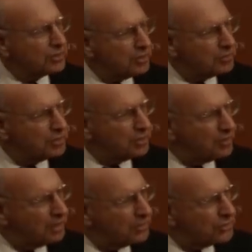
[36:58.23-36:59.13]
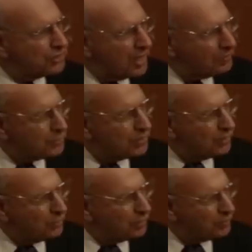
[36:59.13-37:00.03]
some serious steps
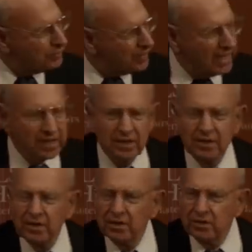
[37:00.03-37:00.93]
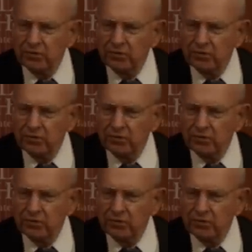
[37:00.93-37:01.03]
that would provide